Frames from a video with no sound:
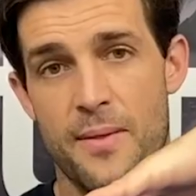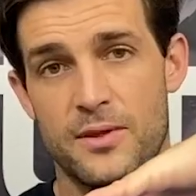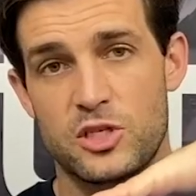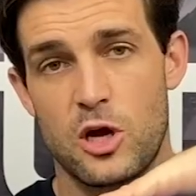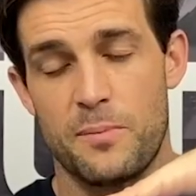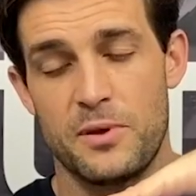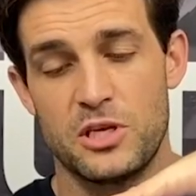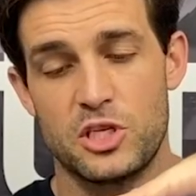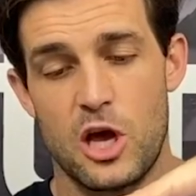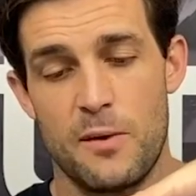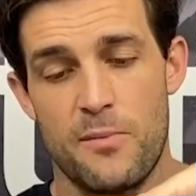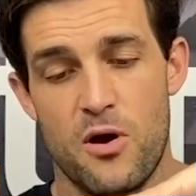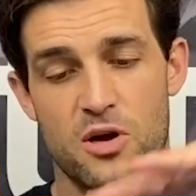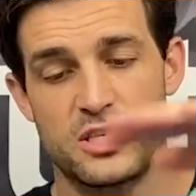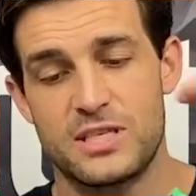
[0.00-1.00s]
the top of your toe
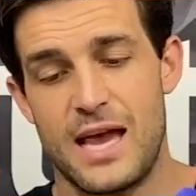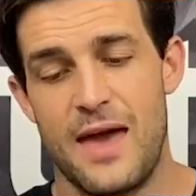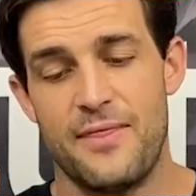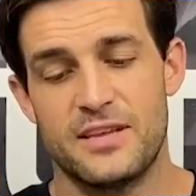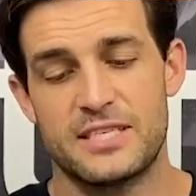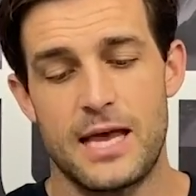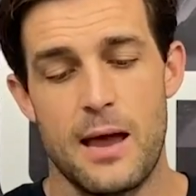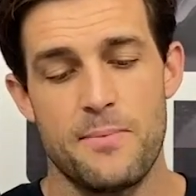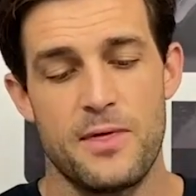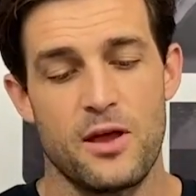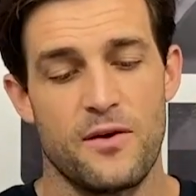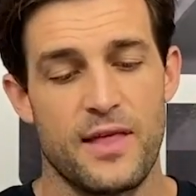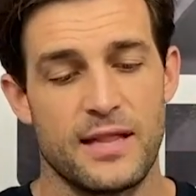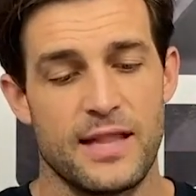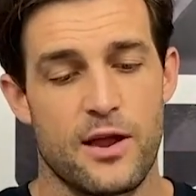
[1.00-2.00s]
box, and the same thing
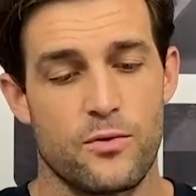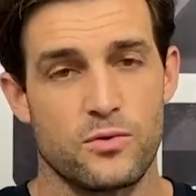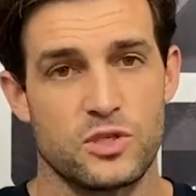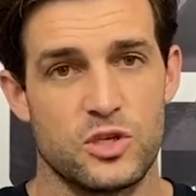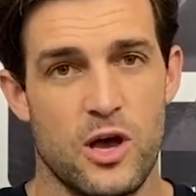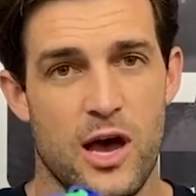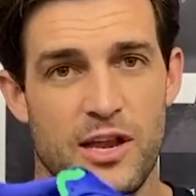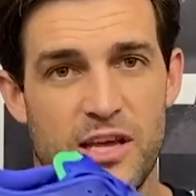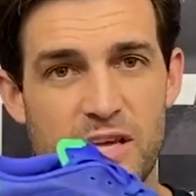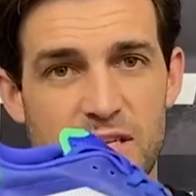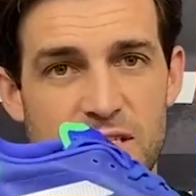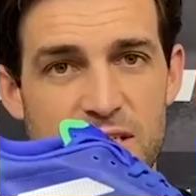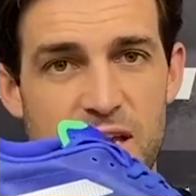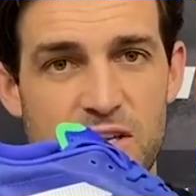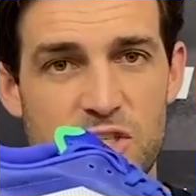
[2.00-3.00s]
on that lateral side. You can
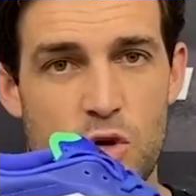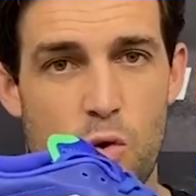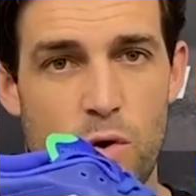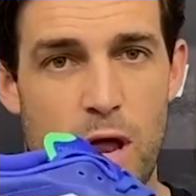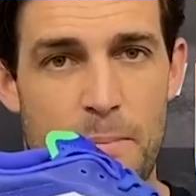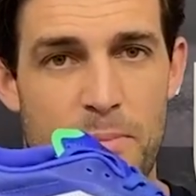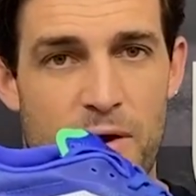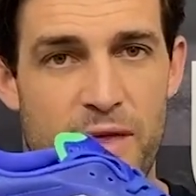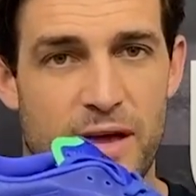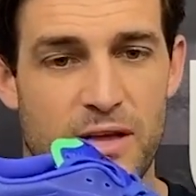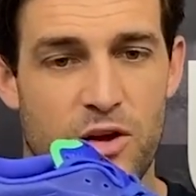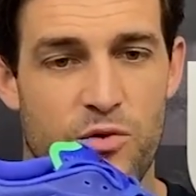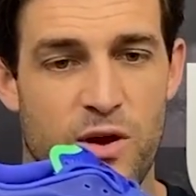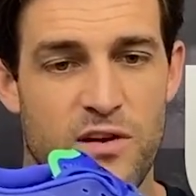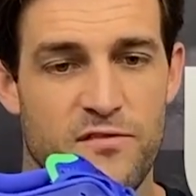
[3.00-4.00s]
see it's called out by
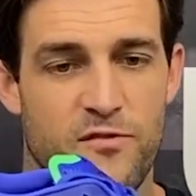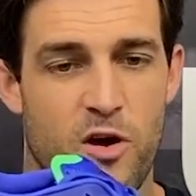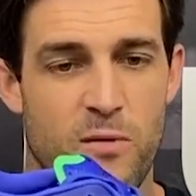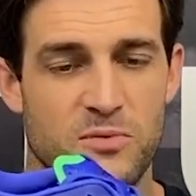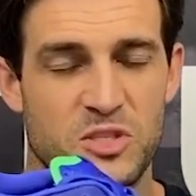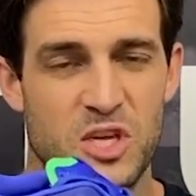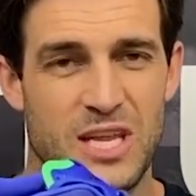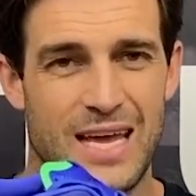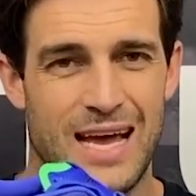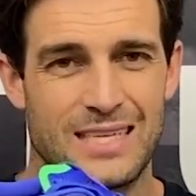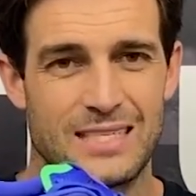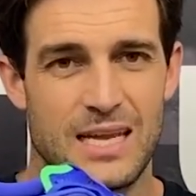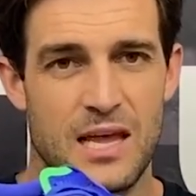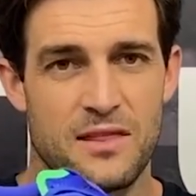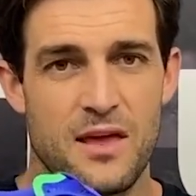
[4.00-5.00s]
that green foam sitting
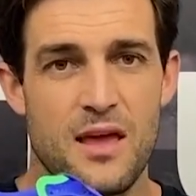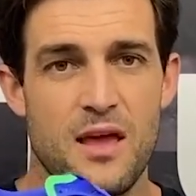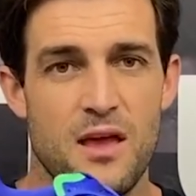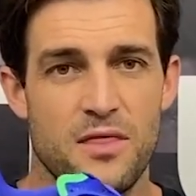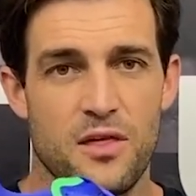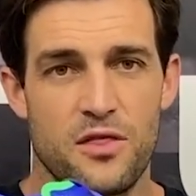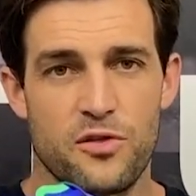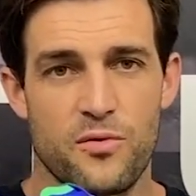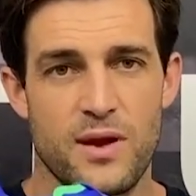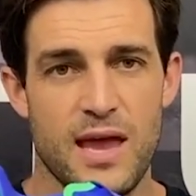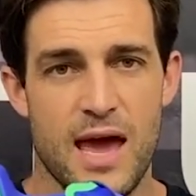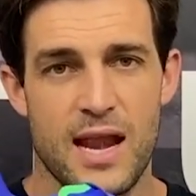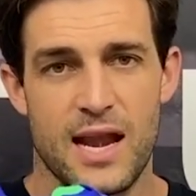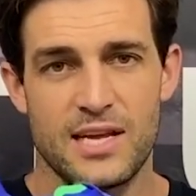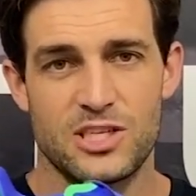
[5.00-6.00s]
underneath the 3
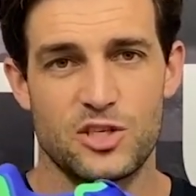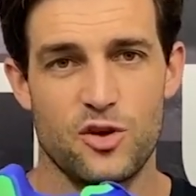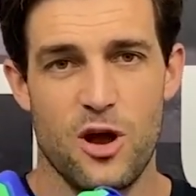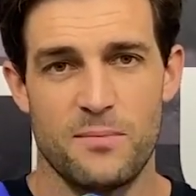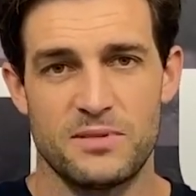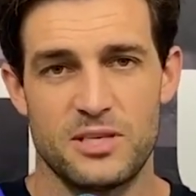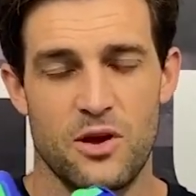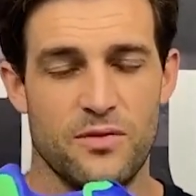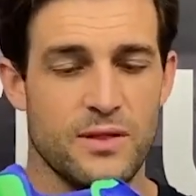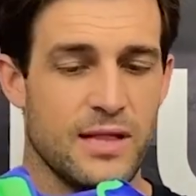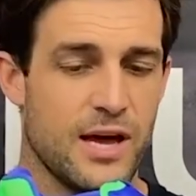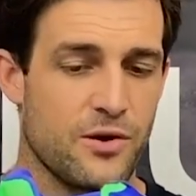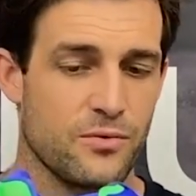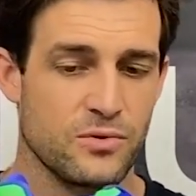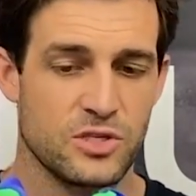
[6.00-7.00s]
Adidas stripes there on the
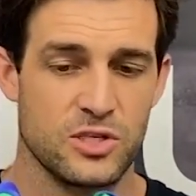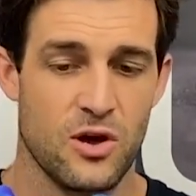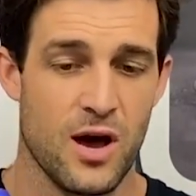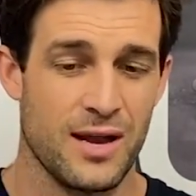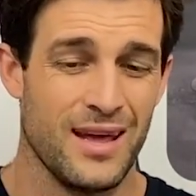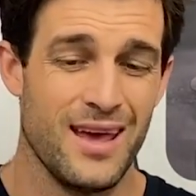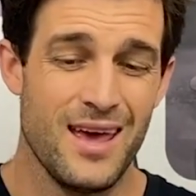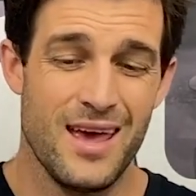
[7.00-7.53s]
lateral side.